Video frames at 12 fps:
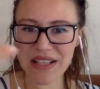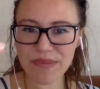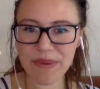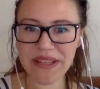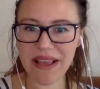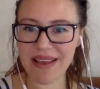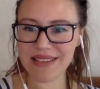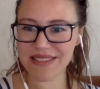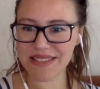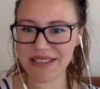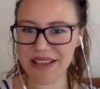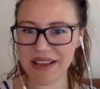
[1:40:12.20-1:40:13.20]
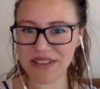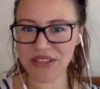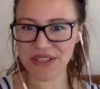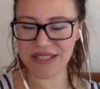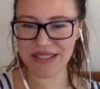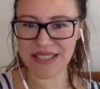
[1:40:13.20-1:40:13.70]
husband has
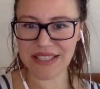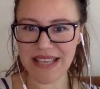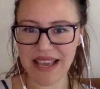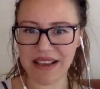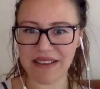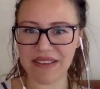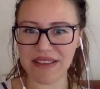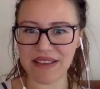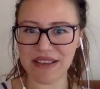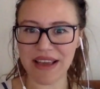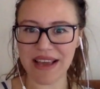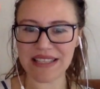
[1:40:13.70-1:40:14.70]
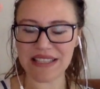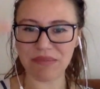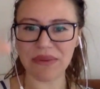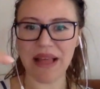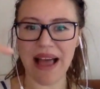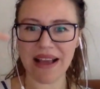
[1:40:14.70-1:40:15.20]
Saturn in the second, and he has a
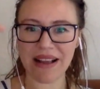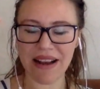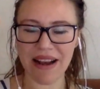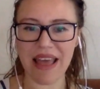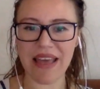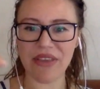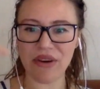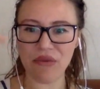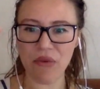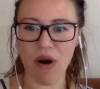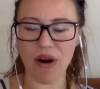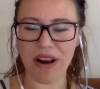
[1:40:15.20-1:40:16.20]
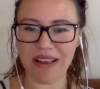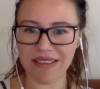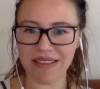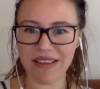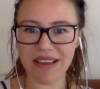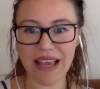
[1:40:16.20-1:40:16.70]
black leather wallet,
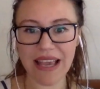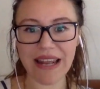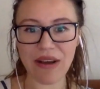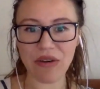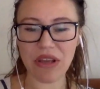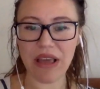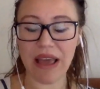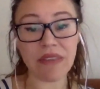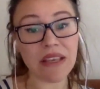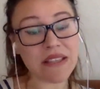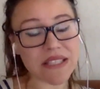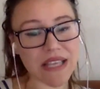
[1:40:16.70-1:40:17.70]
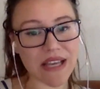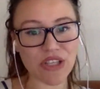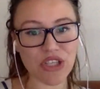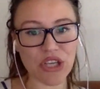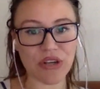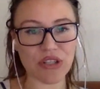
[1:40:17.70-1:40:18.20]
and and in
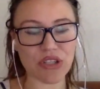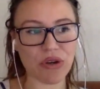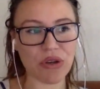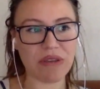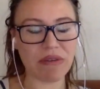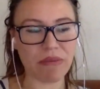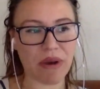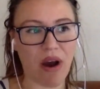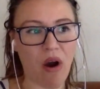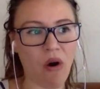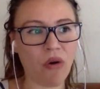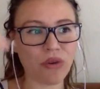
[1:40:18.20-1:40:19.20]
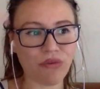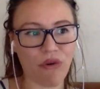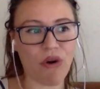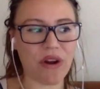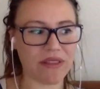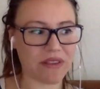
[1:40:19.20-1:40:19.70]
Sagittarius, so I'll give him an old
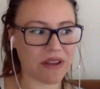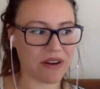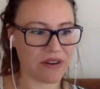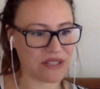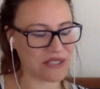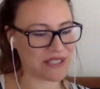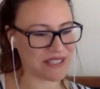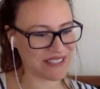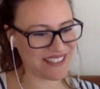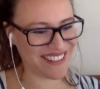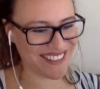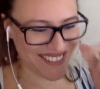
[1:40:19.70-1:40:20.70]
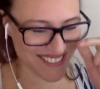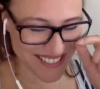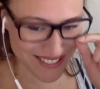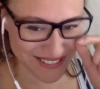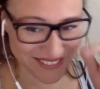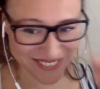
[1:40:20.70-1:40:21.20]
foreign currency. So,